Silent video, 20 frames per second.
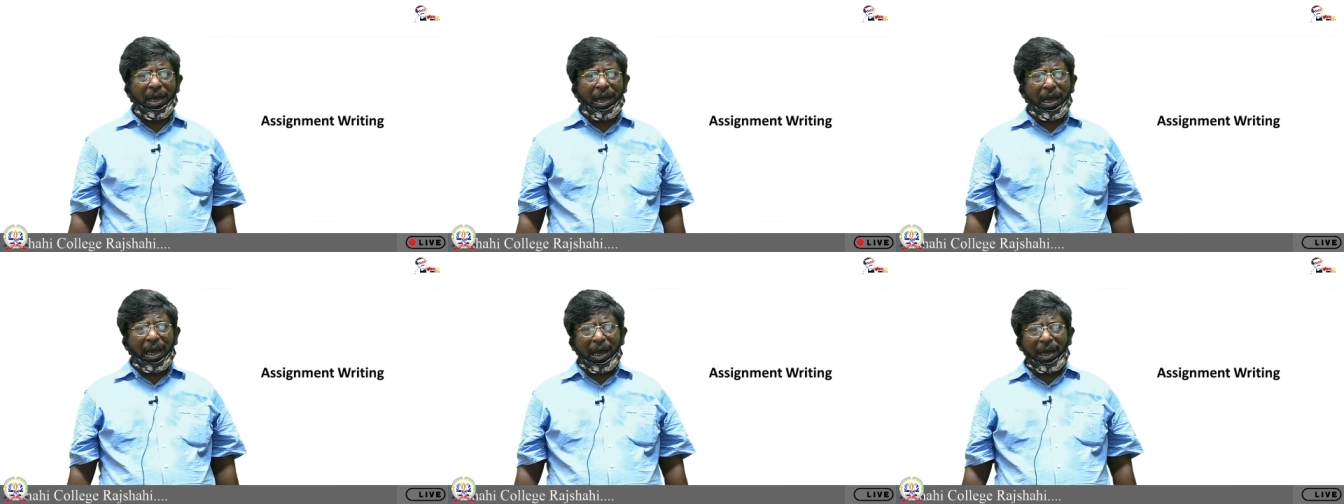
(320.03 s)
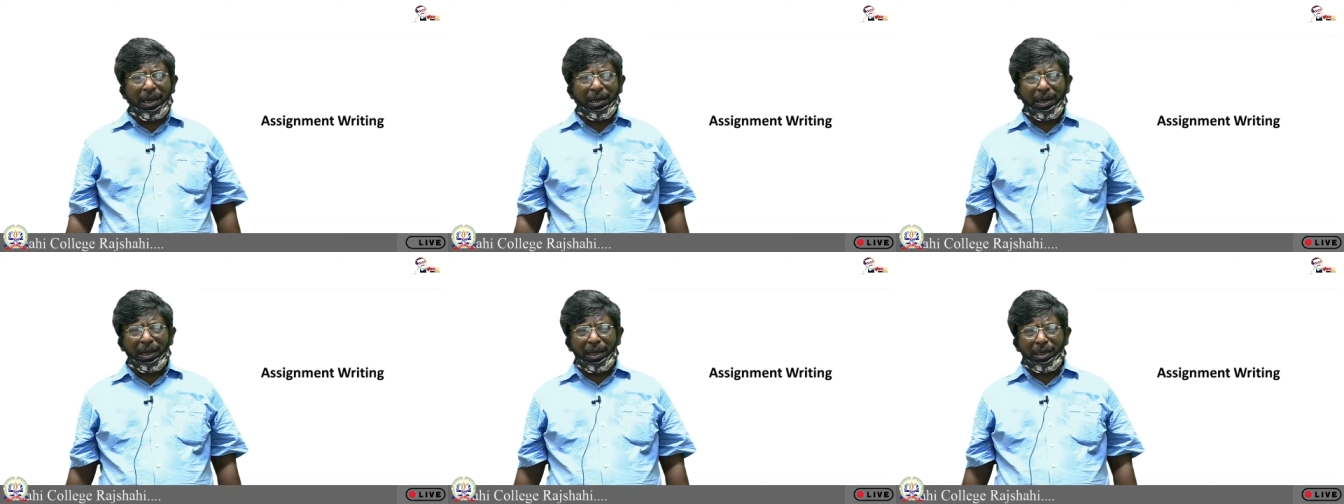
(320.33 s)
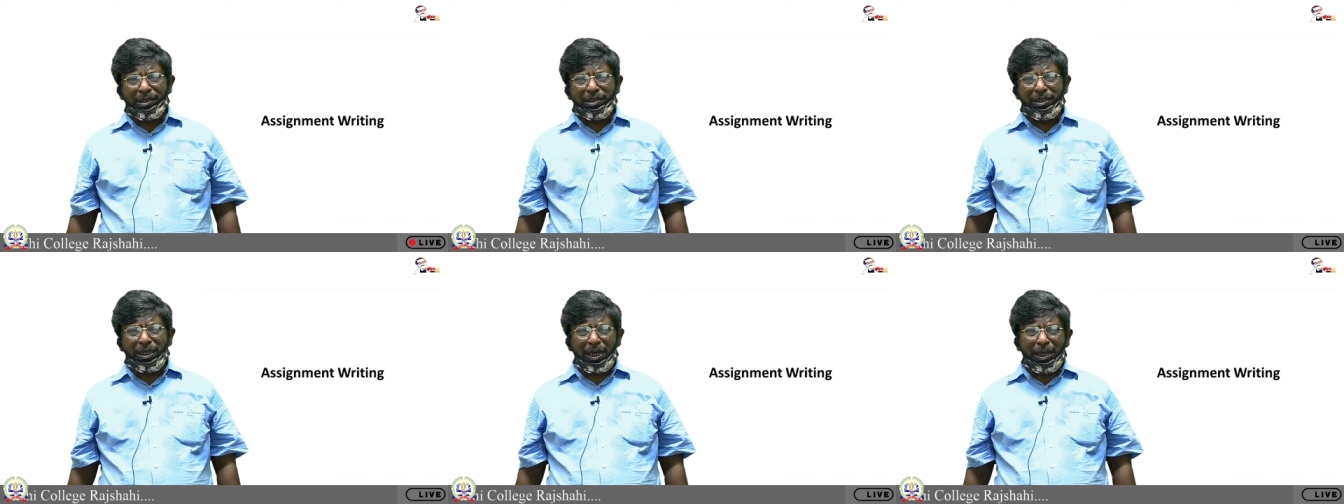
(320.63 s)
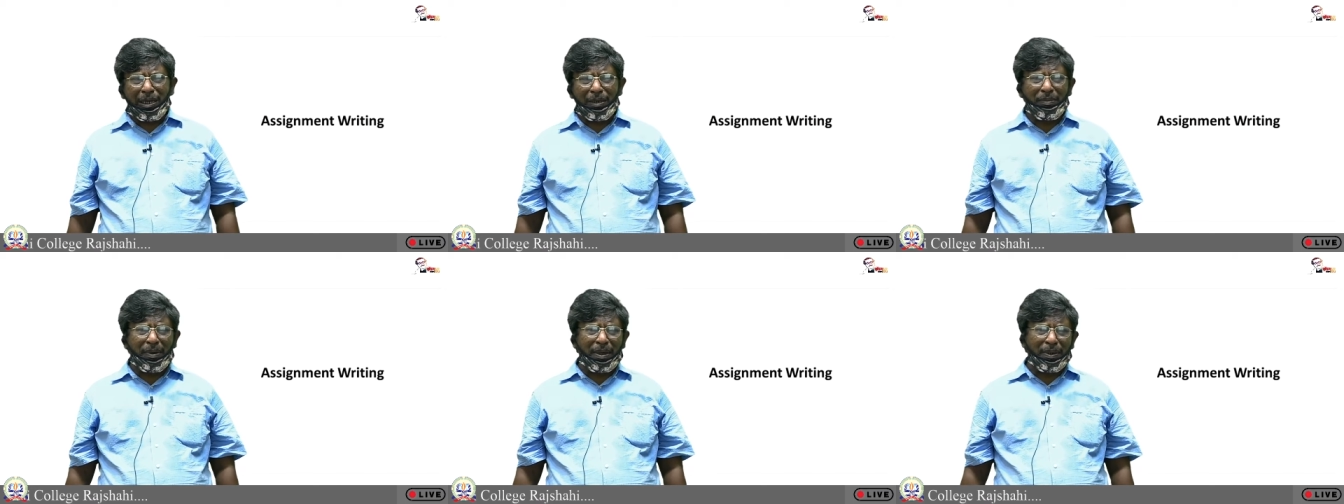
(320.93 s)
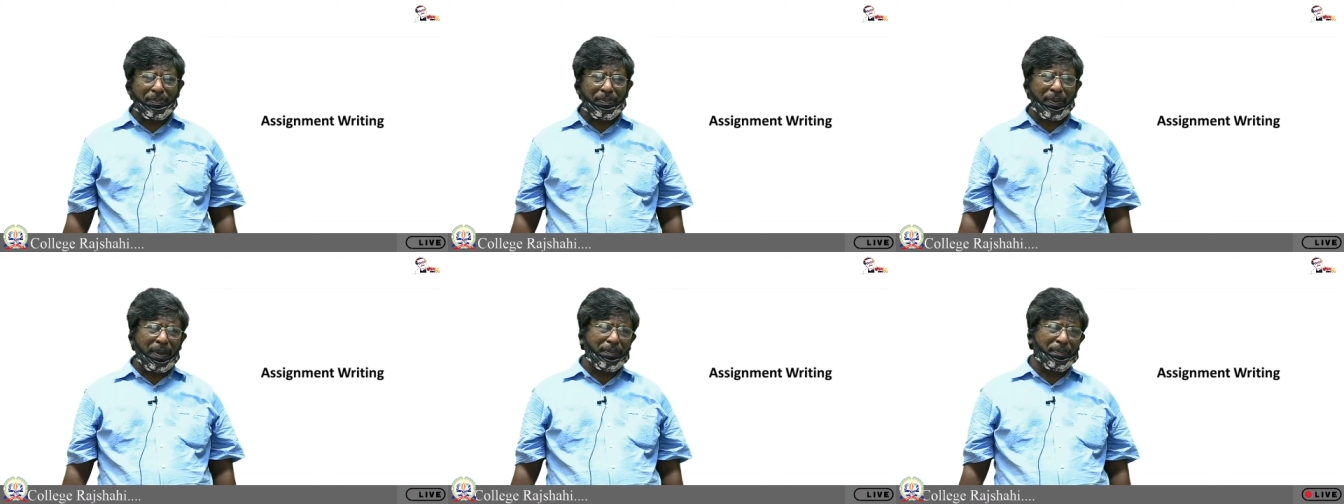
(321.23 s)
An
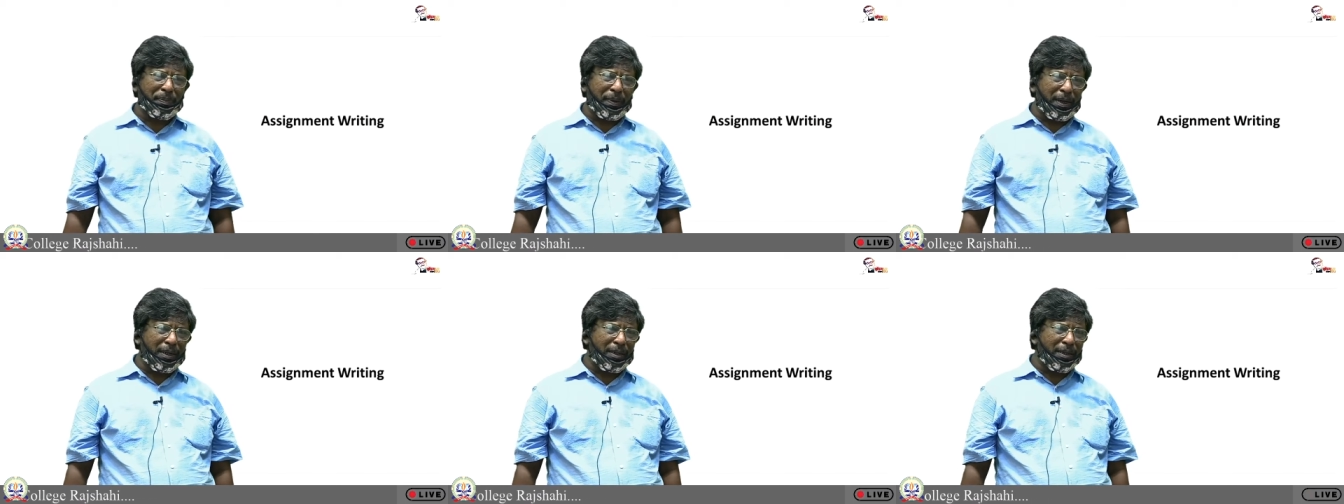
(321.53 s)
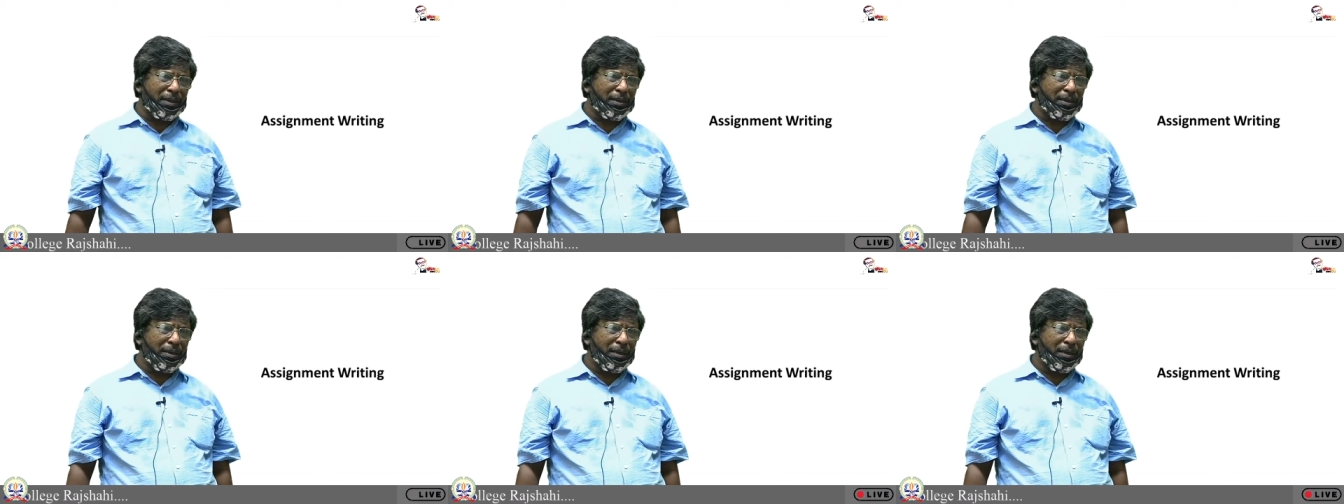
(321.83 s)
assignment paper